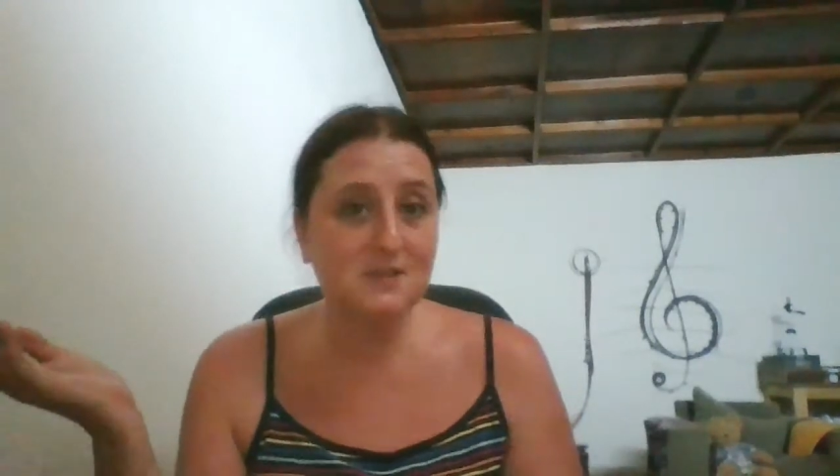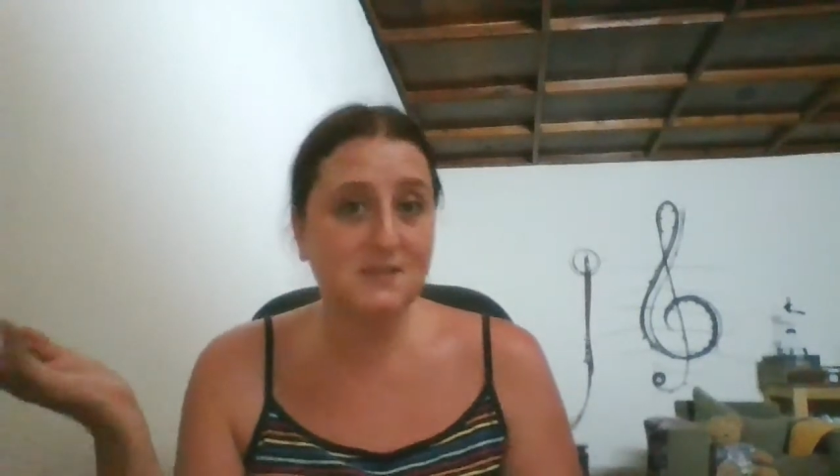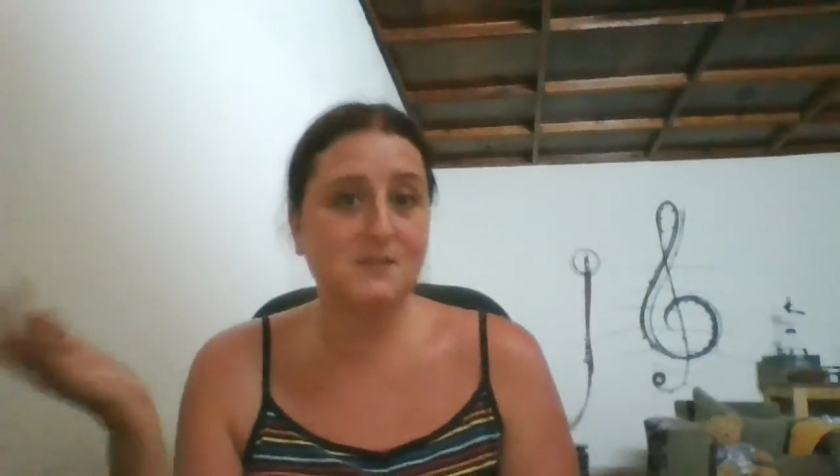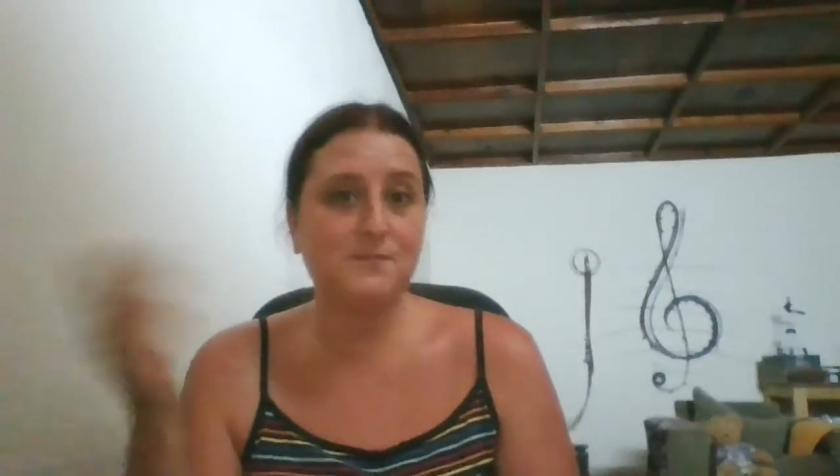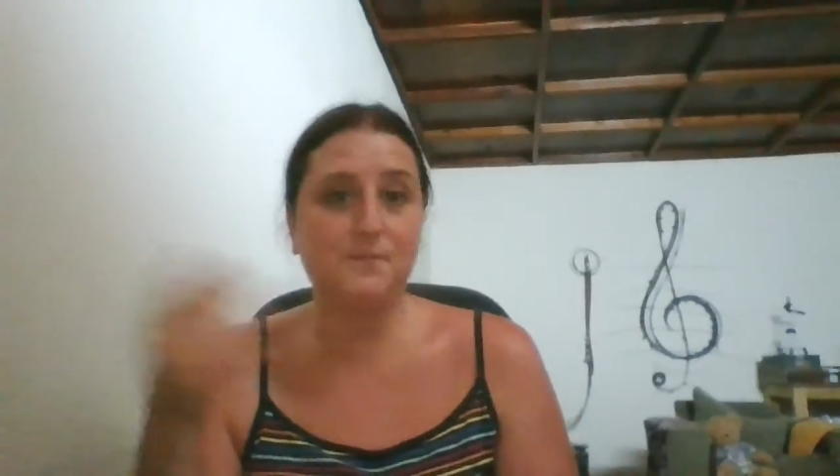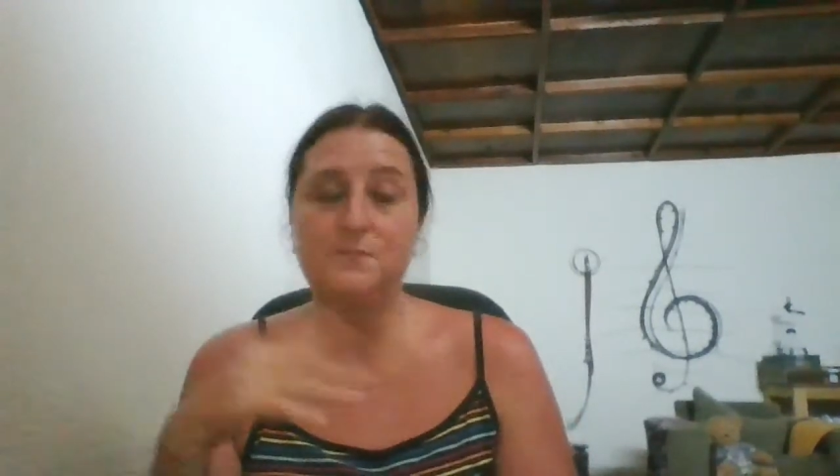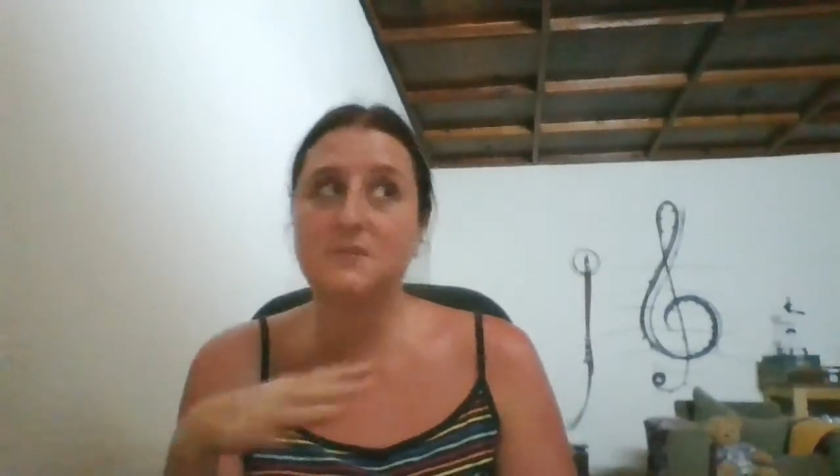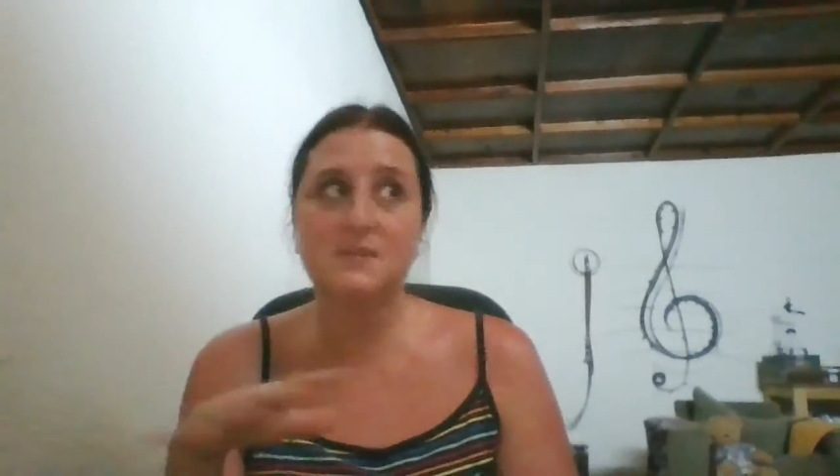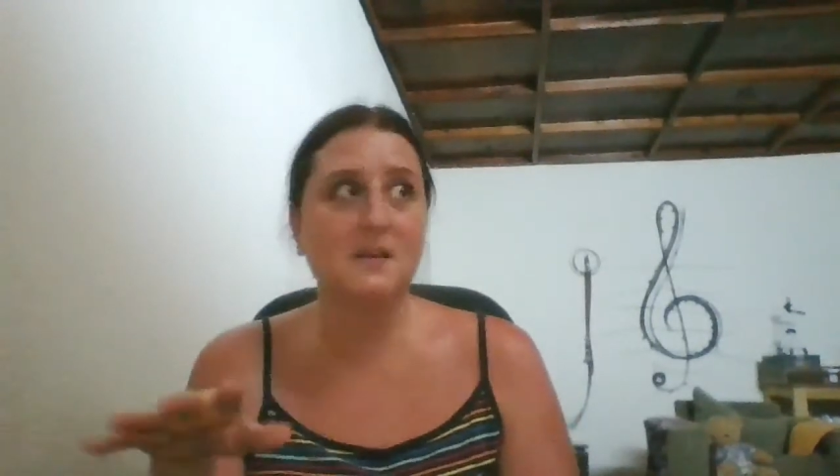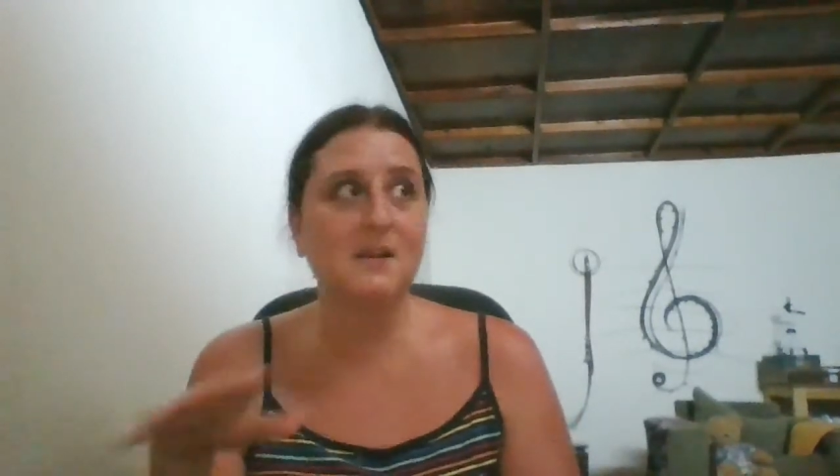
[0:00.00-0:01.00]
It's
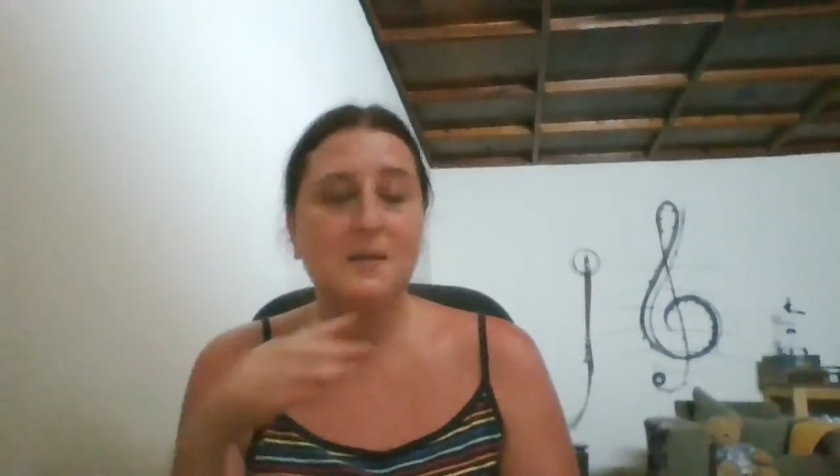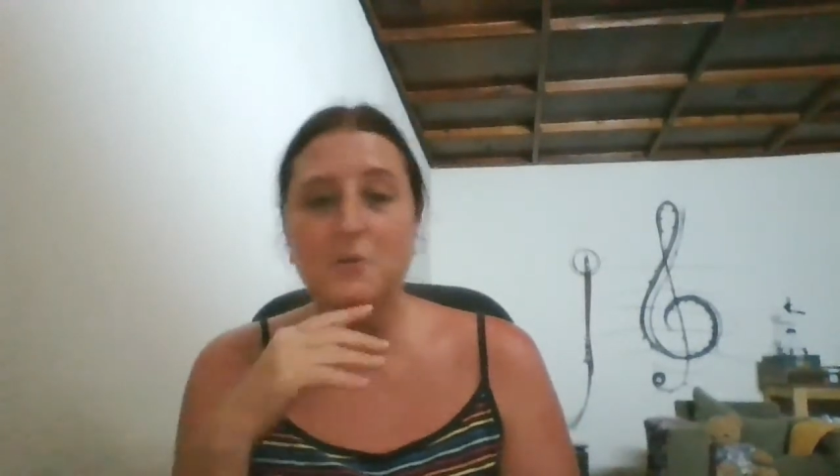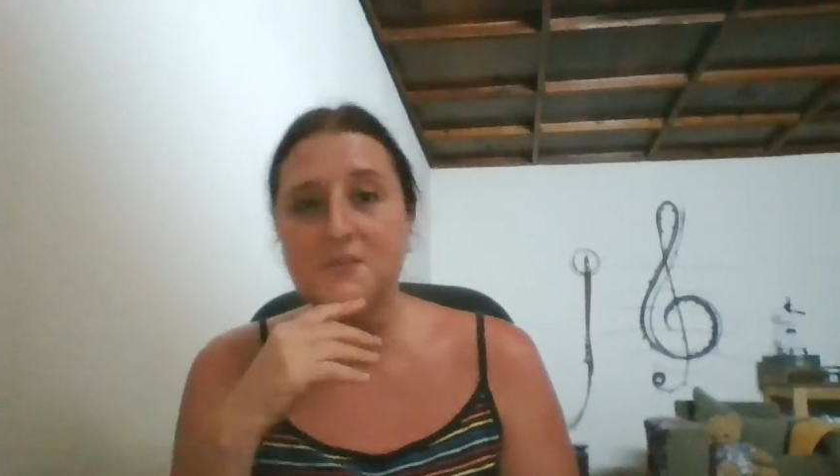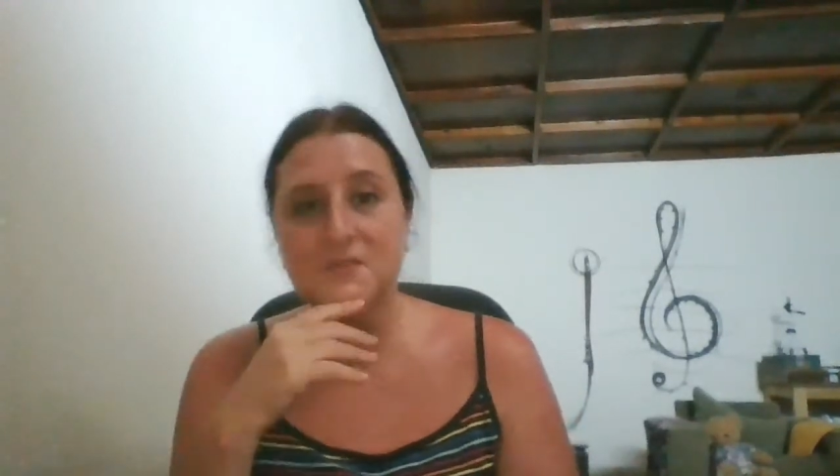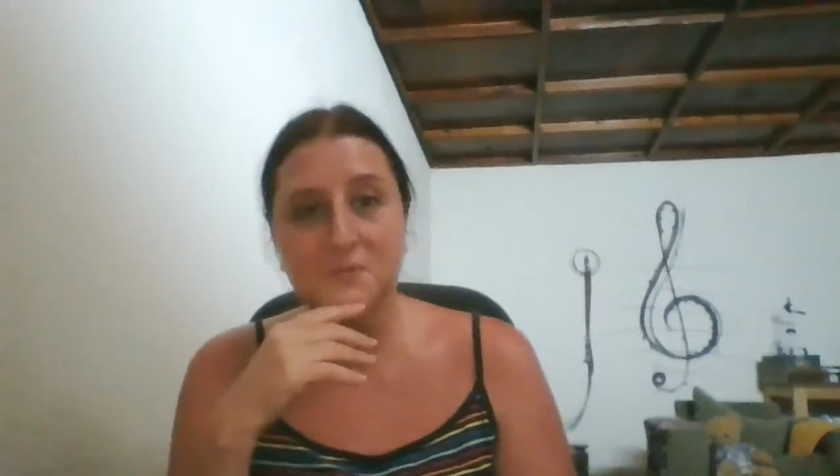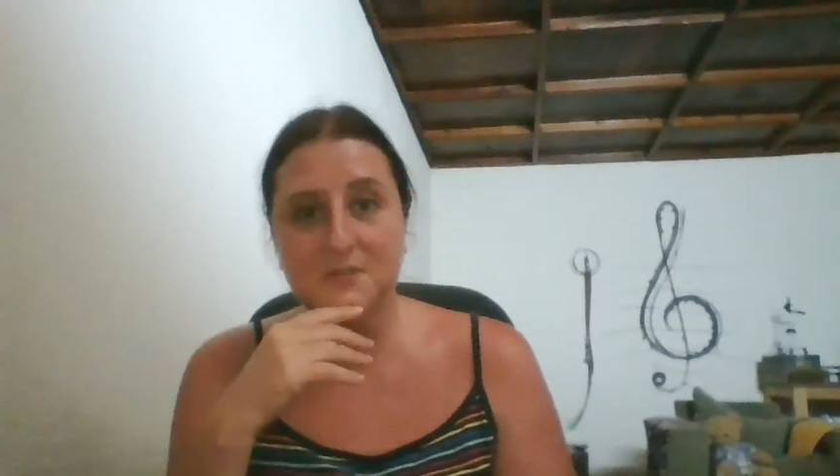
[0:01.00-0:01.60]
certainly impossible